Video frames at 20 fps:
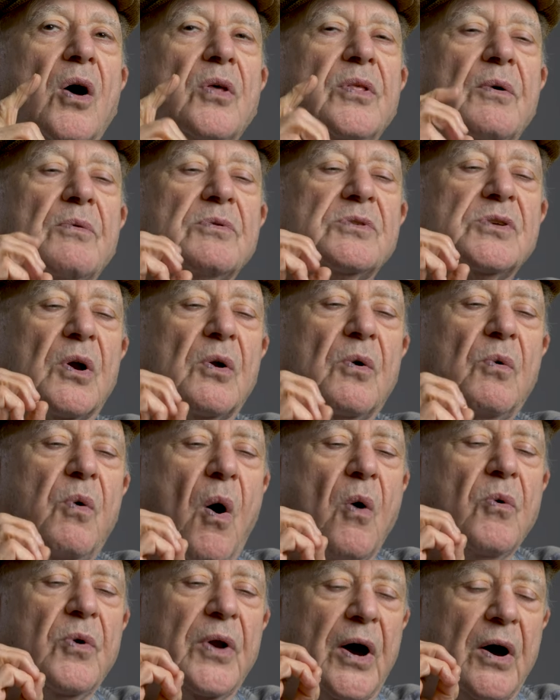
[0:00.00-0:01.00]
there was a
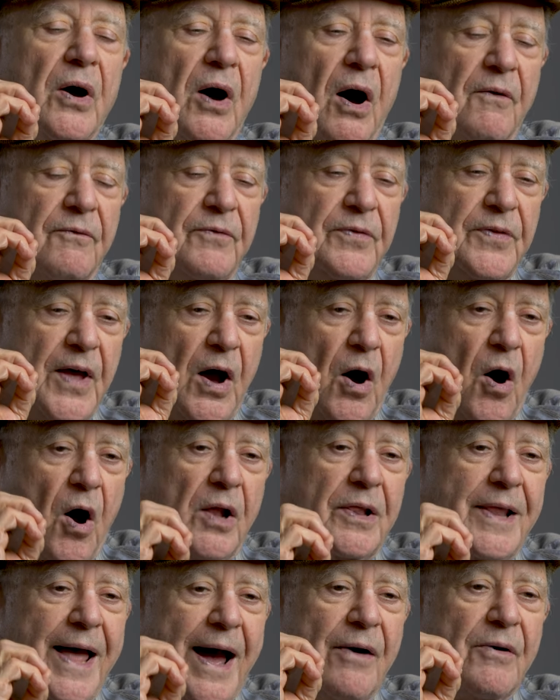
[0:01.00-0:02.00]
quota of
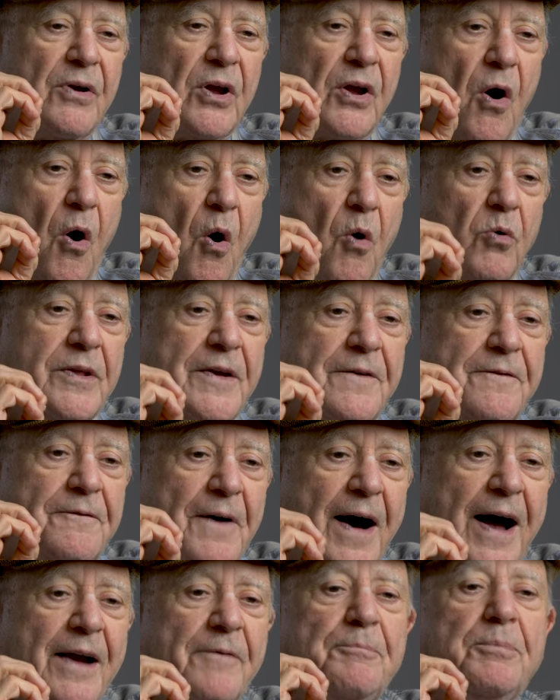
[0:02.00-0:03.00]
allowing only
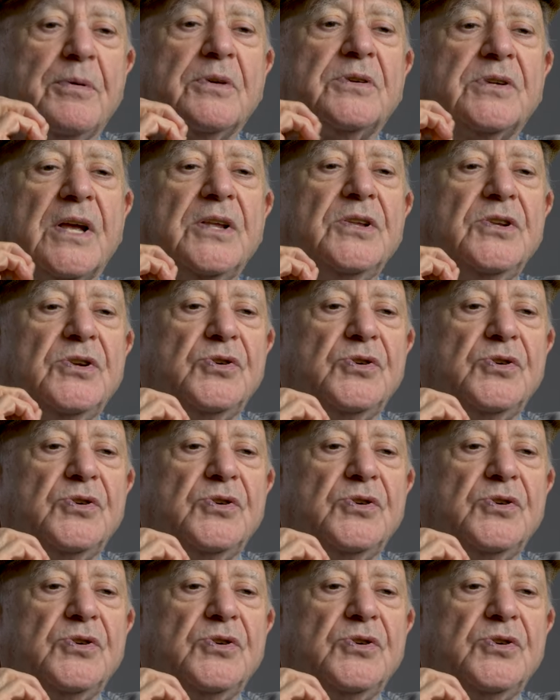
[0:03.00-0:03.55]
5%